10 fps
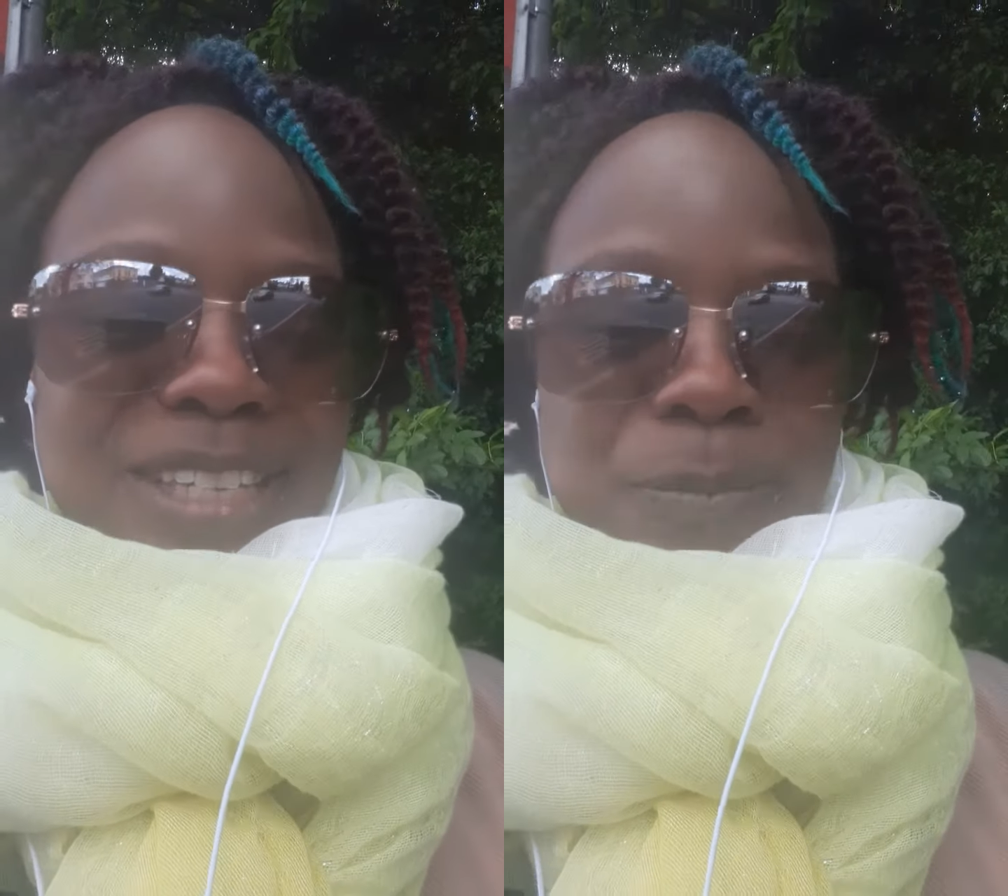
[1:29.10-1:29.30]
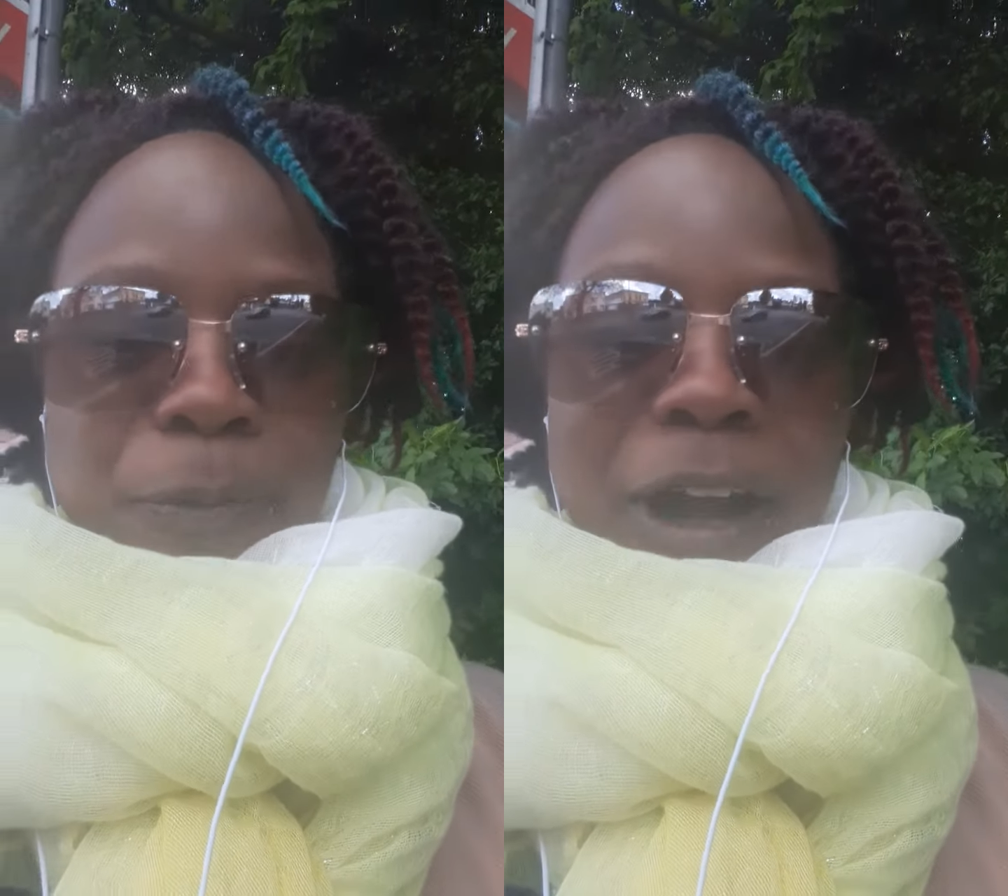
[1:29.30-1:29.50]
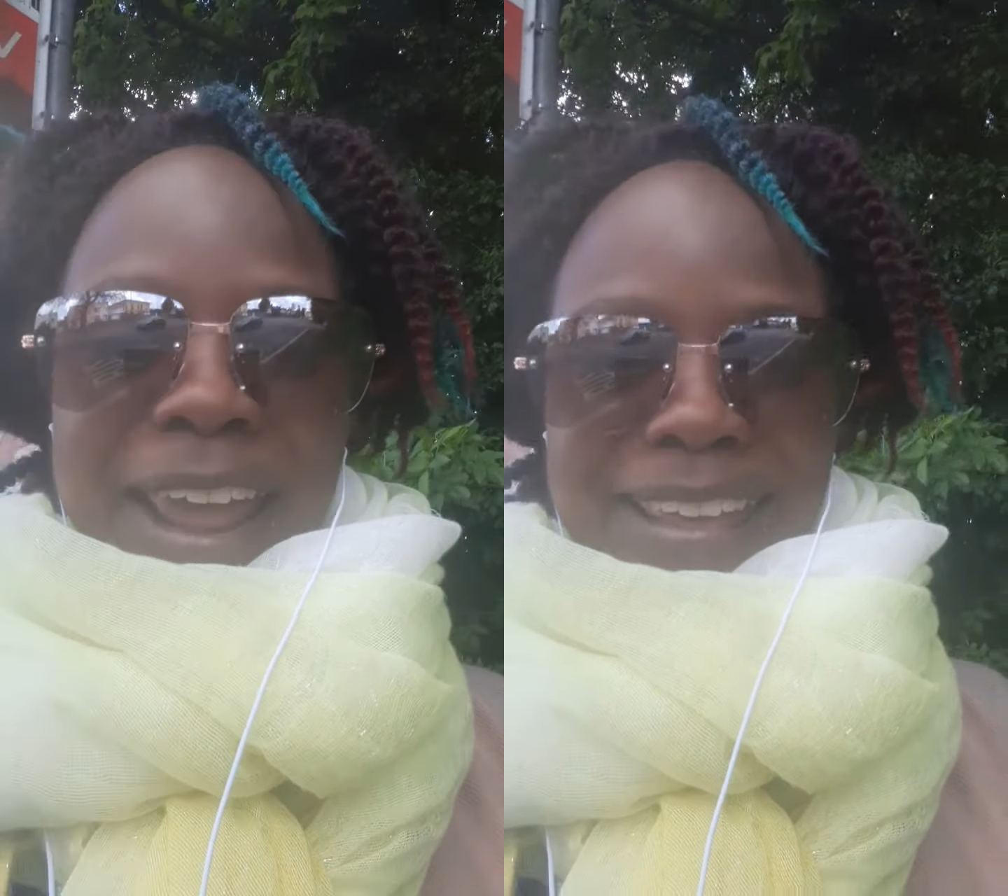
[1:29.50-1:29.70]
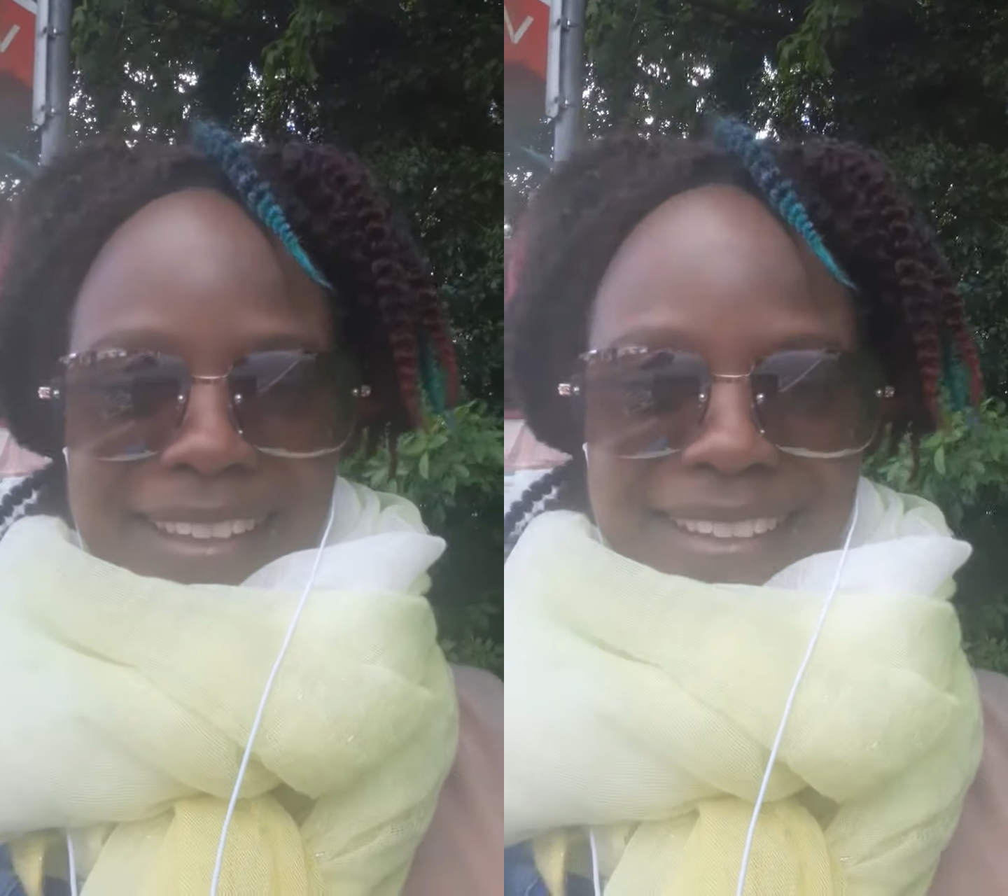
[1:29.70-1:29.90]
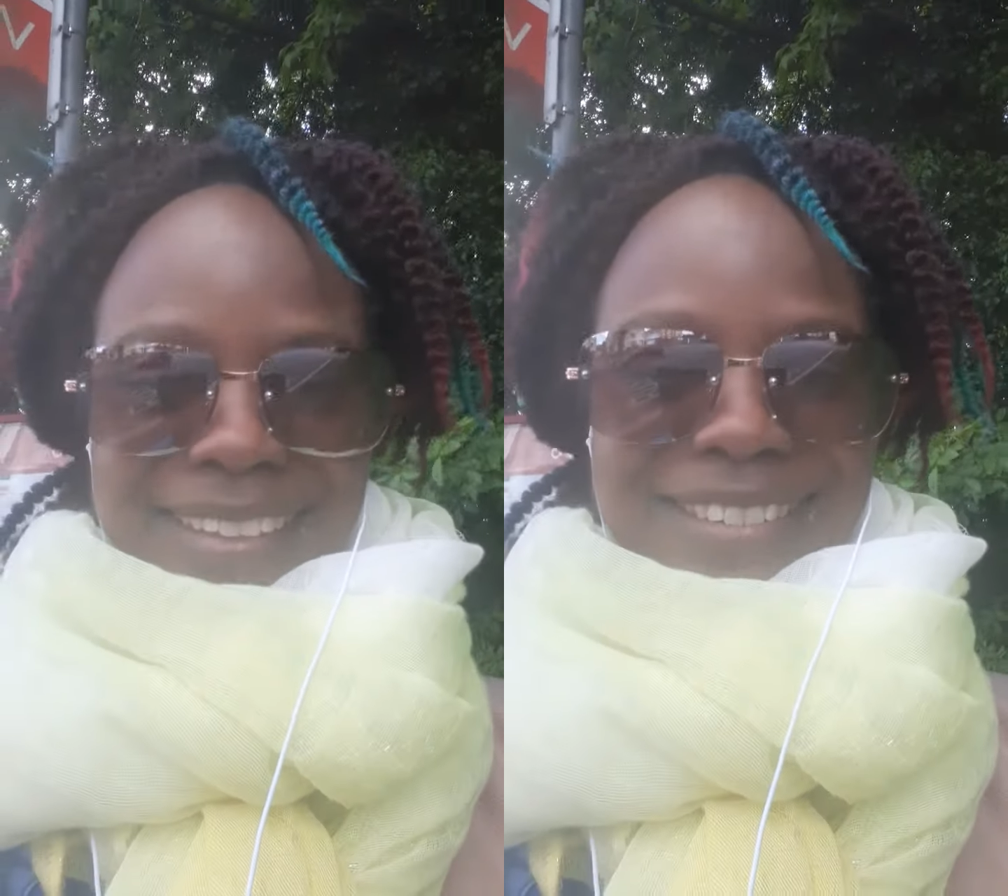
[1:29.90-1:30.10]
spray
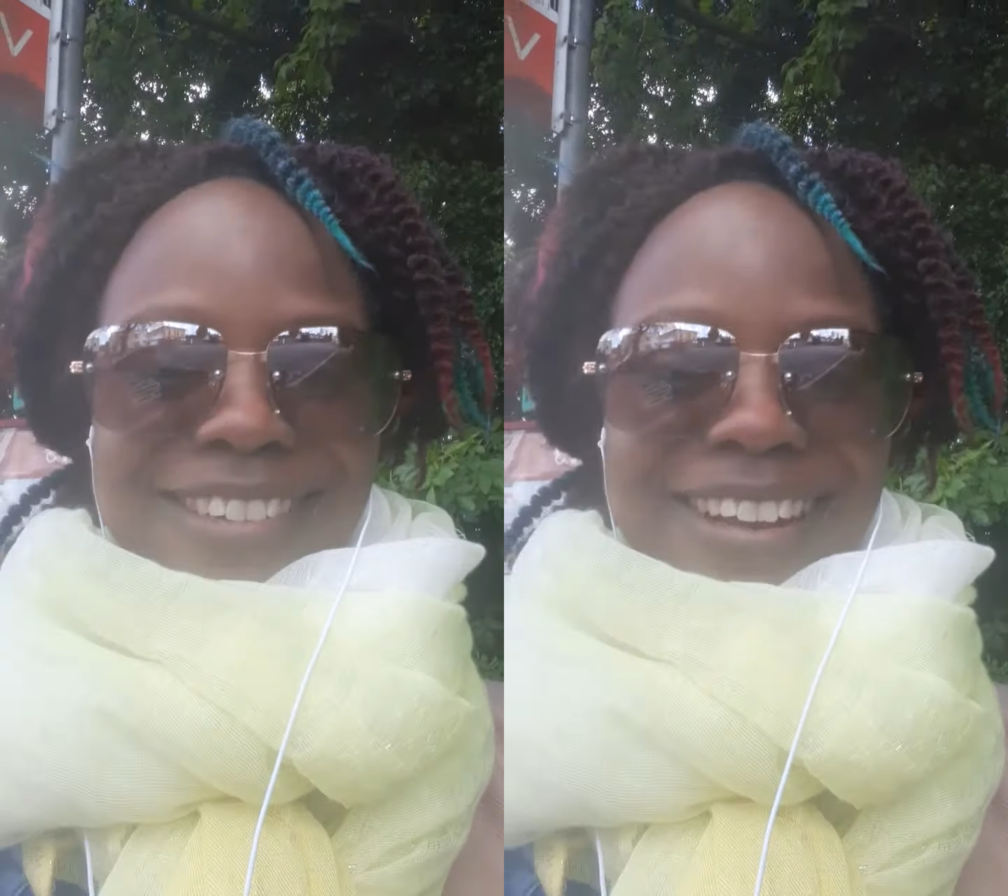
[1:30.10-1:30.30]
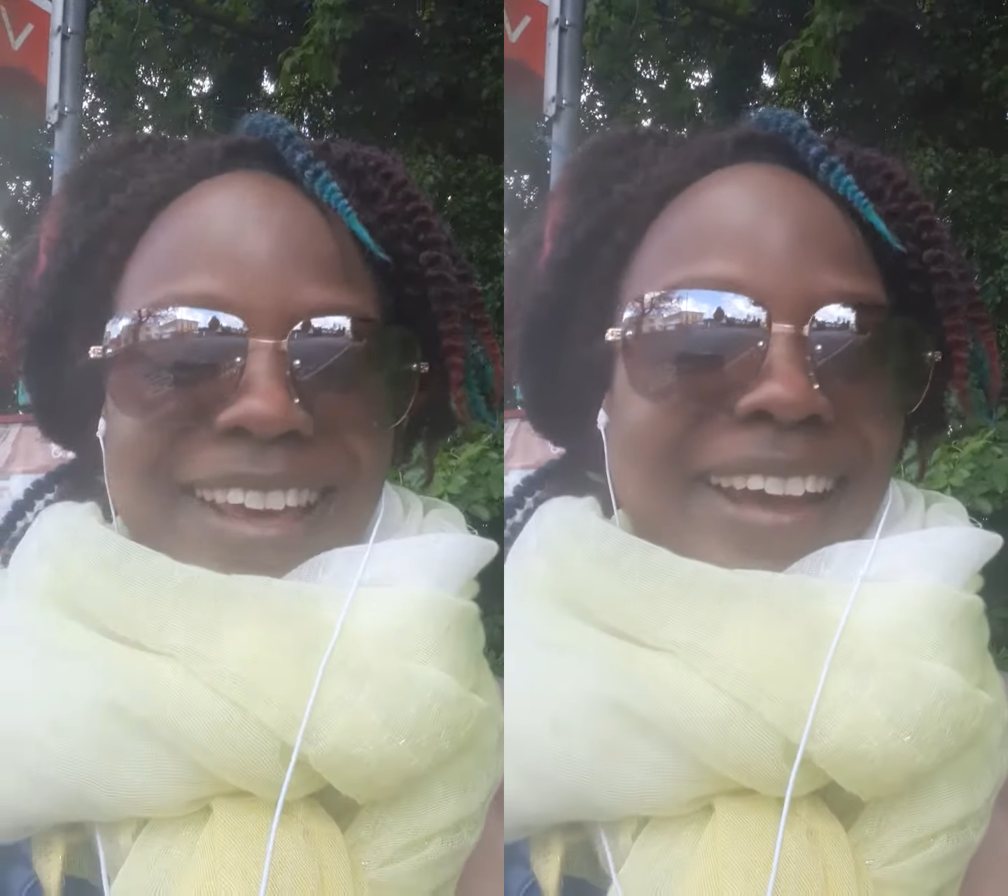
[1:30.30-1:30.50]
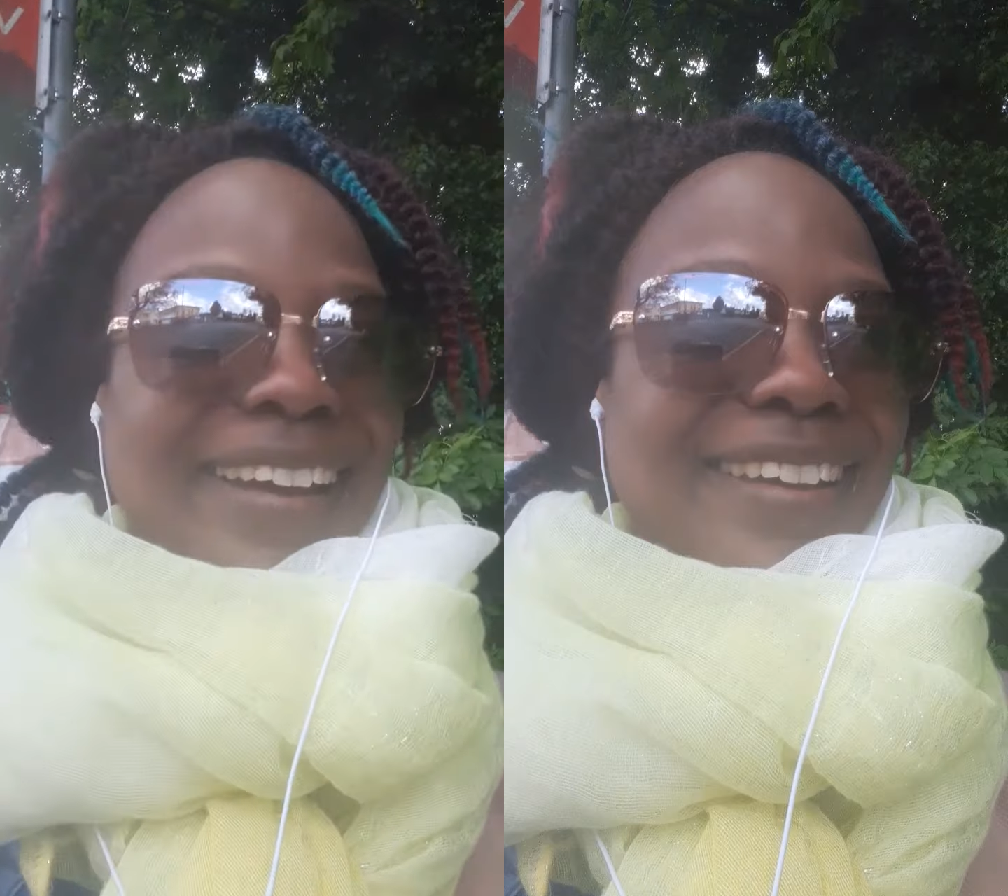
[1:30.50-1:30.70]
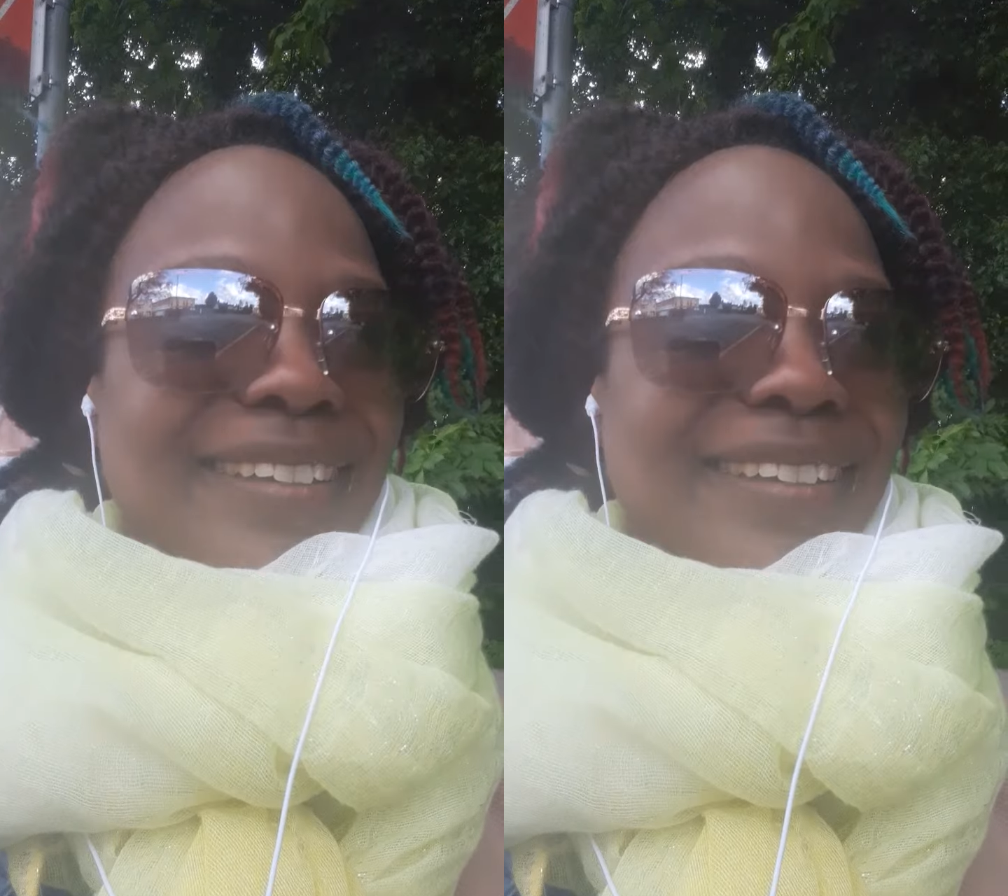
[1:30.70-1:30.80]
and all of that.